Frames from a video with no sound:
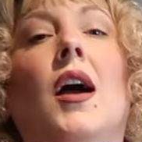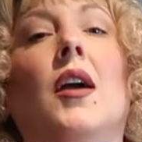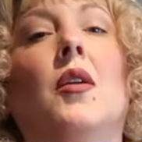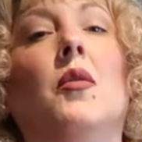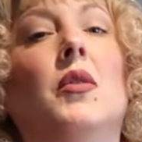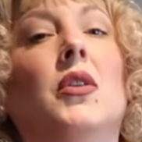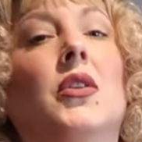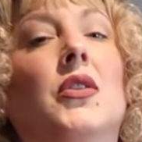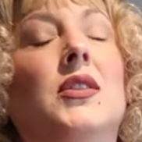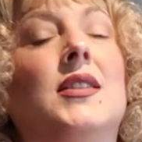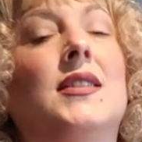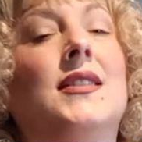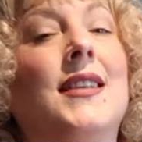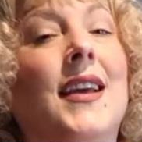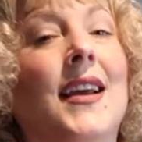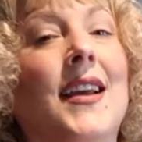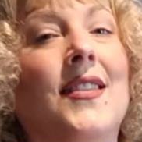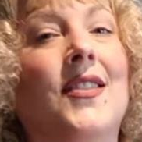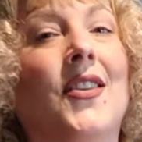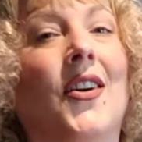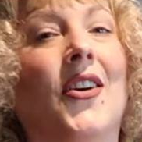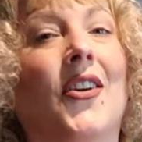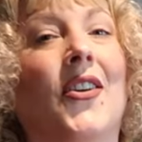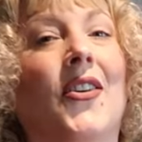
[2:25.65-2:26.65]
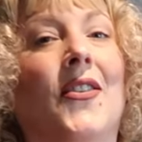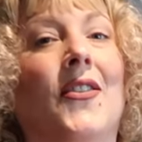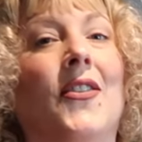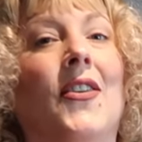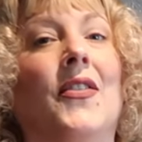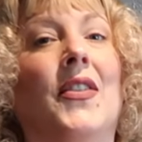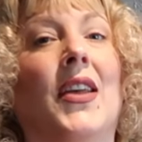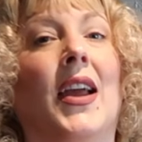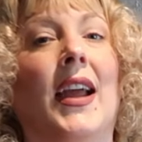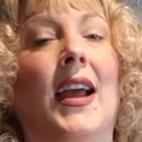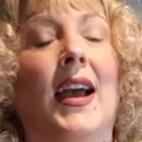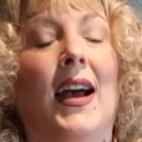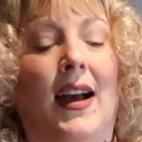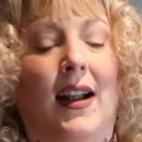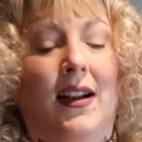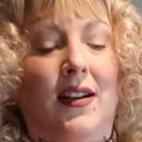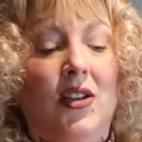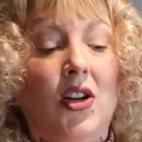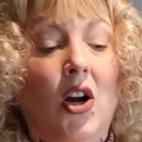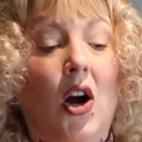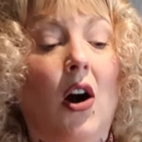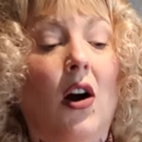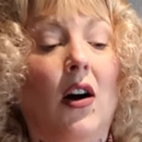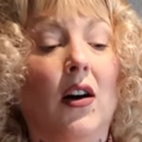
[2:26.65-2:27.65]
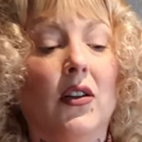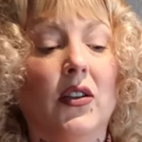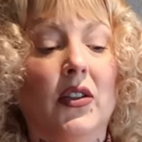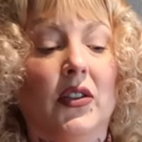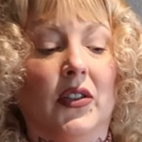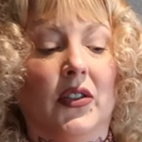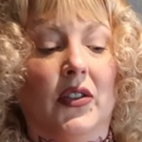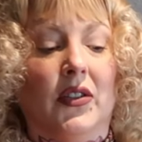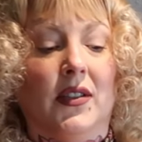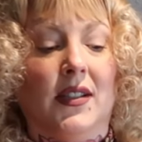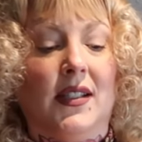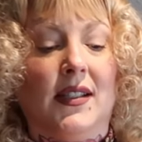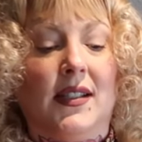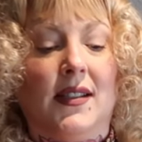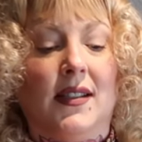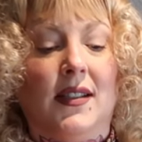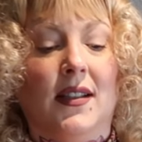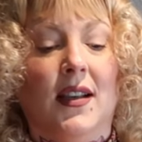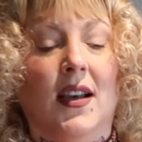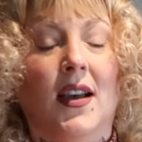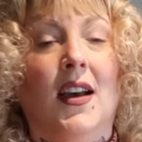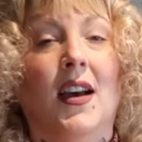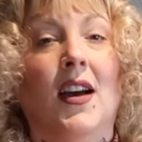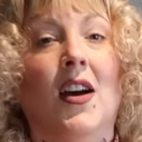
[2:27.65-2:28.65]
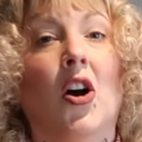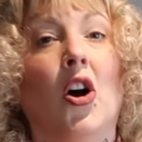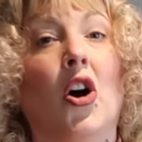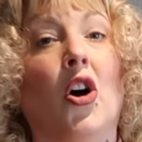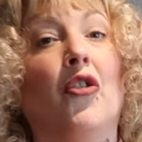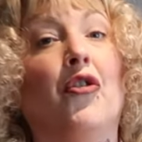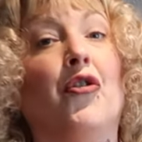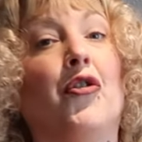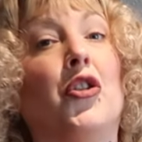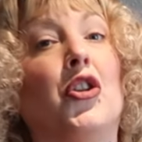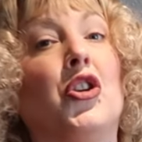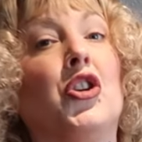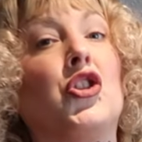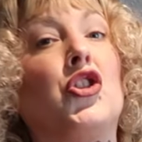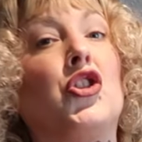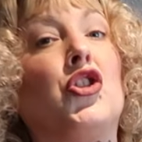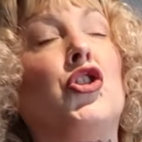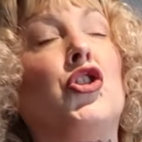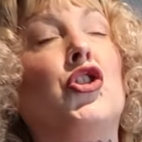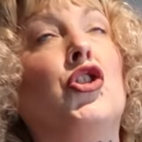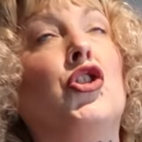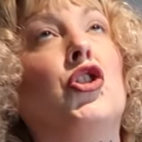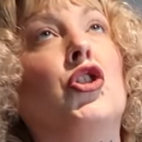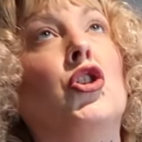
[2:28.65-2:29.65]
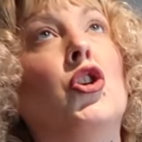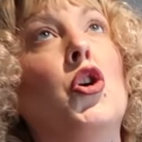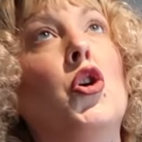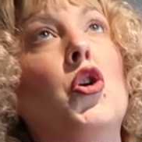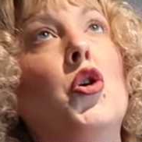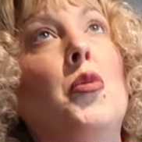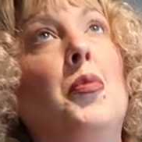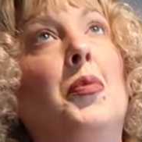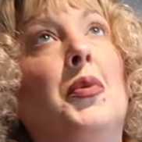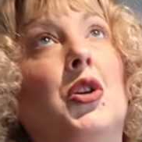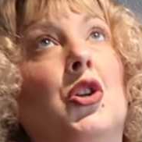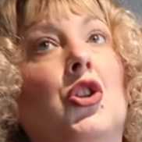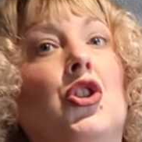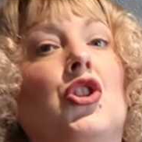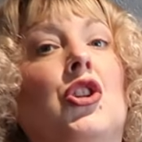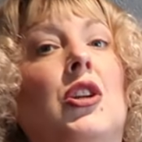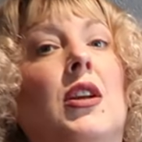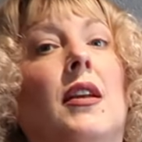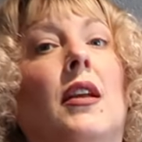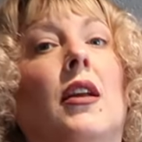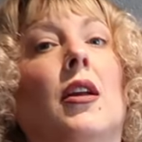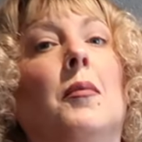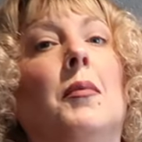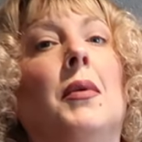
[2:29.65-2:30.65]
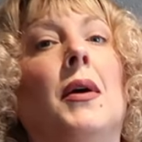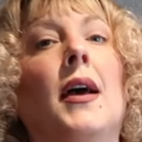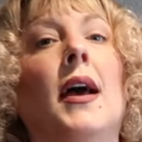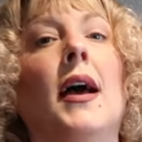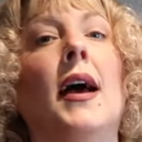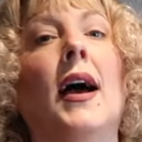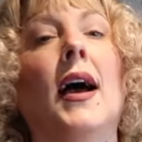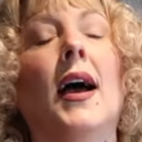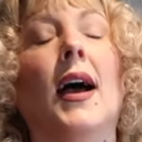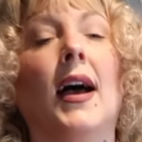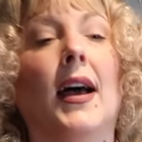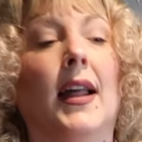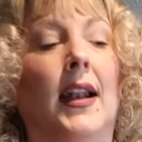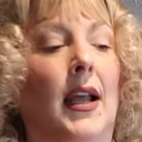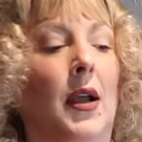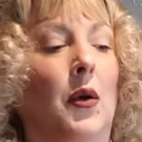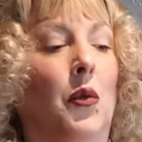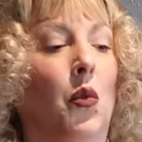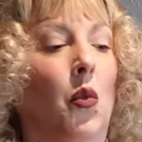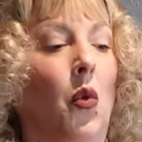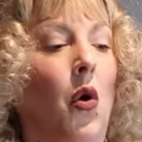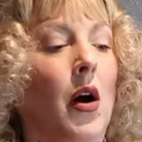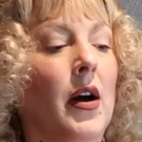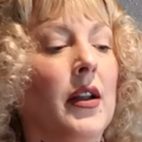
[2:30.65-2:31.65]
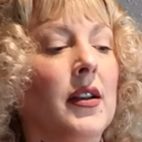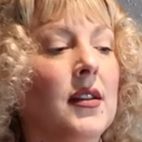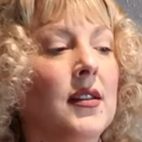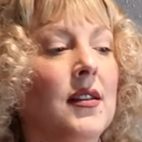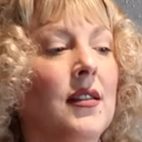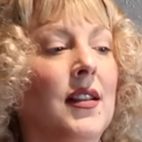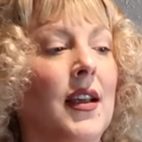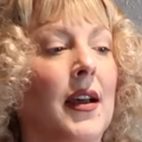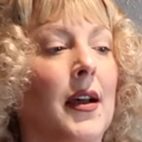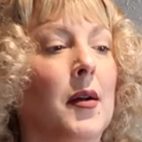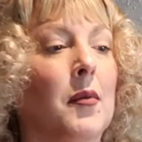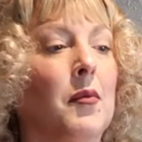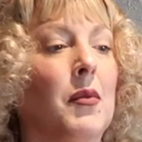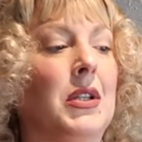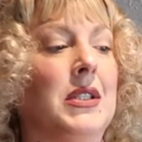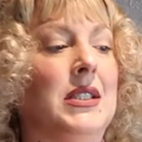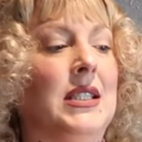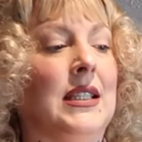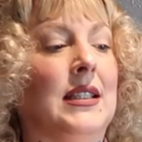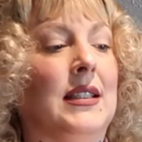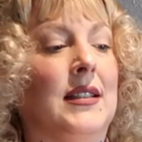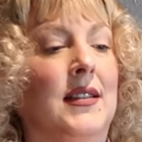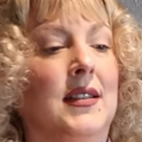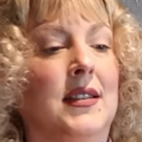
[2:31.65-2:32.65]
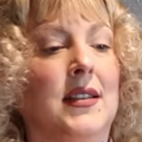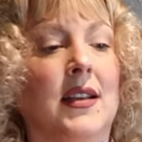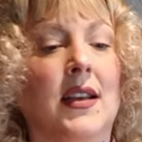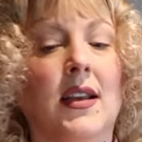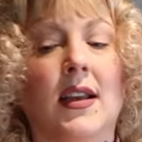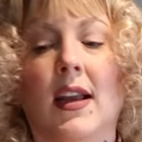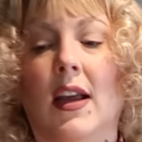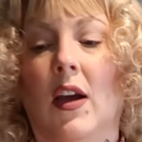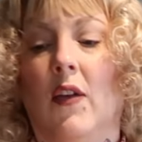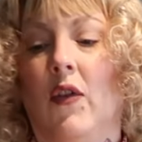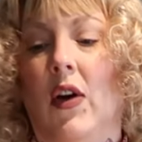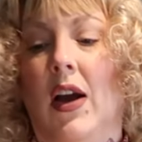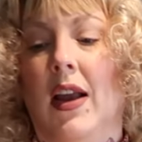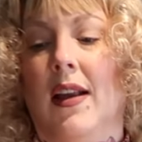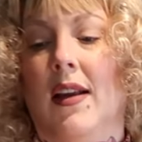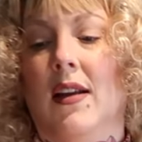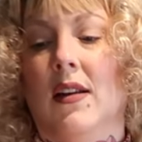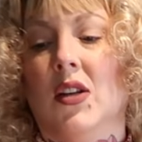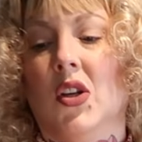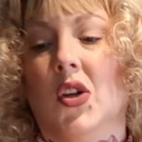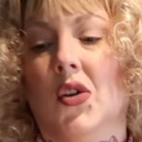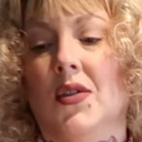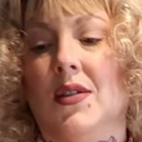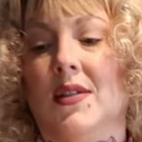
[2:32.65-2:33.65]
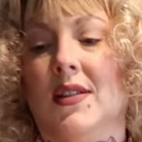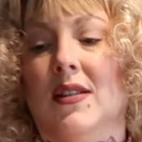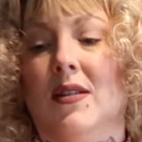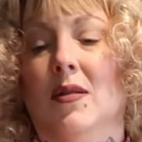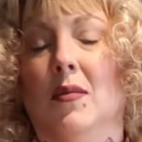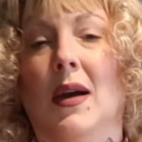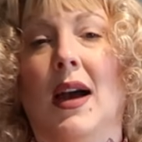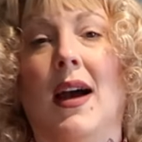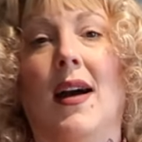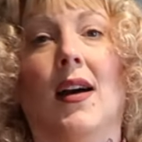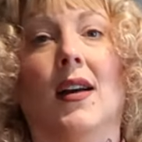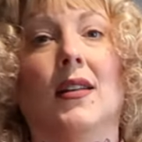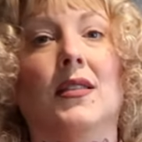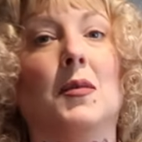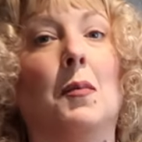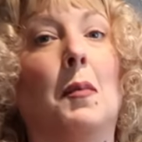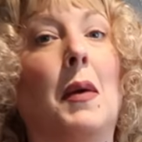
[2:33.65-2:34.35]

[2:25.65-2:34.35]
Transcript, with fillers: I will say though, they had collars for super cheap and I wanted them to see if I can use them as